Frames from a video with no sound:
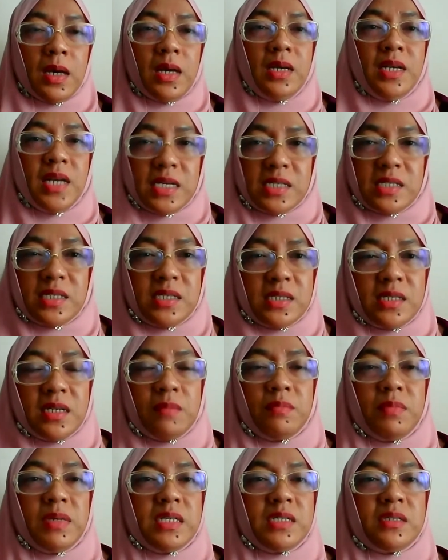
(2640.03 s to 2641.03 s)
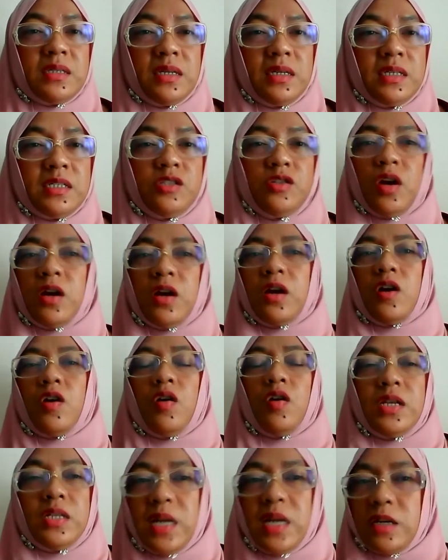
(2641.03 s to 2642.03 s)
and that system is is not a,
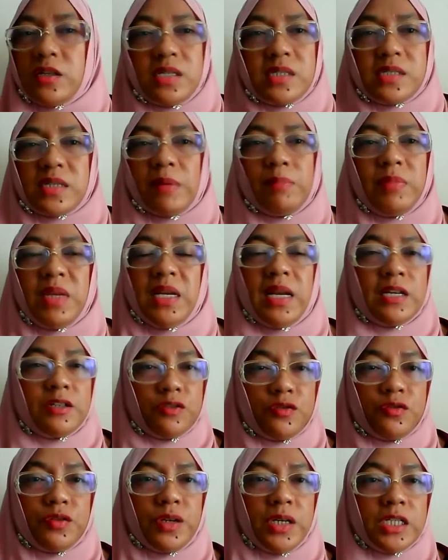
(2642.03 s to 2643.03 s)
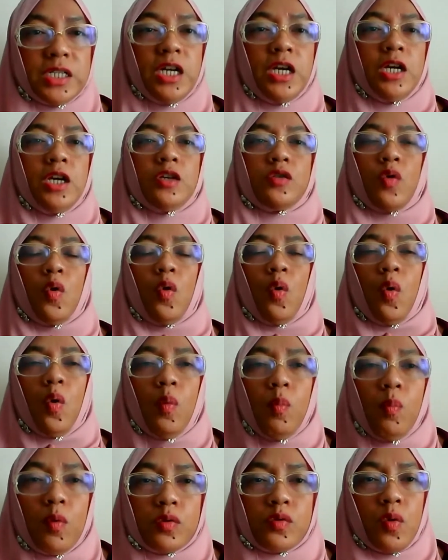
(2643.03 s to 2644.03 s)
that's something that's strange. It's
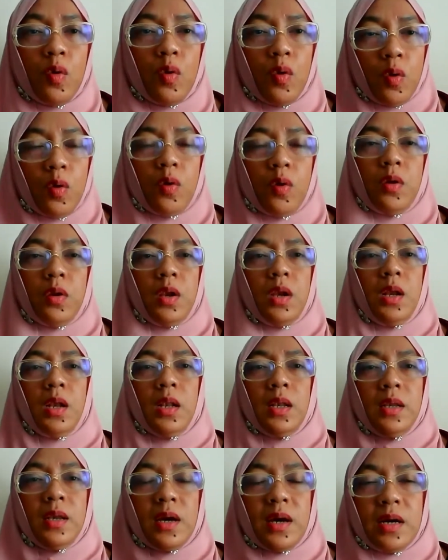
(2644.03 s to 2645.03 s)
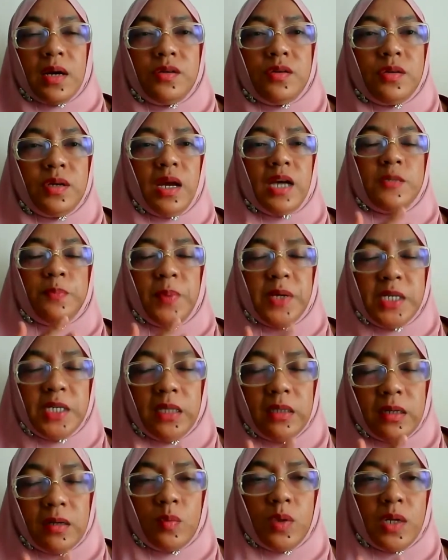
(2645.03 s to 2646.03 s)
almost all the country,
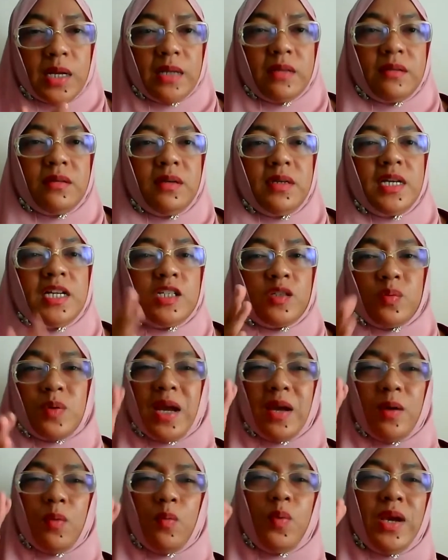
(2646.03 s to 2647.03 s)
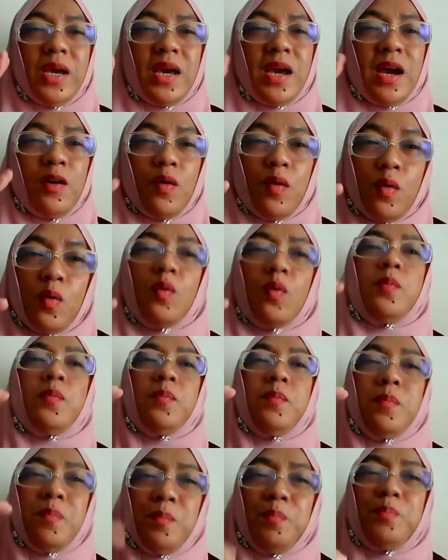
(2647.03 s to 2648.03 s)
especially third world country. That's why we cannot
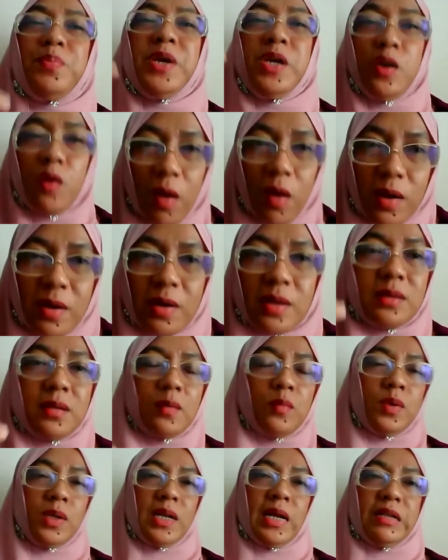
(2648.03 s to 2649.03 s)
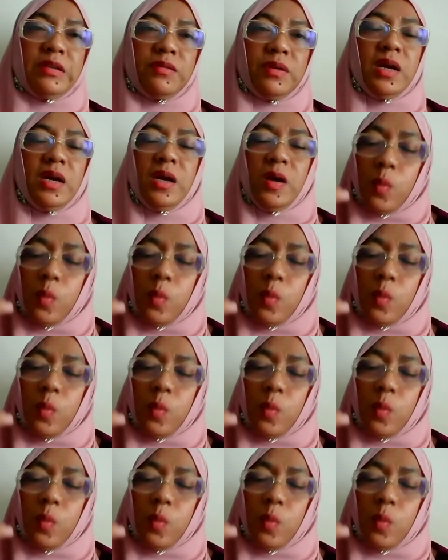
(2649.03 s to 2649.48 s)
go beyond the third world country.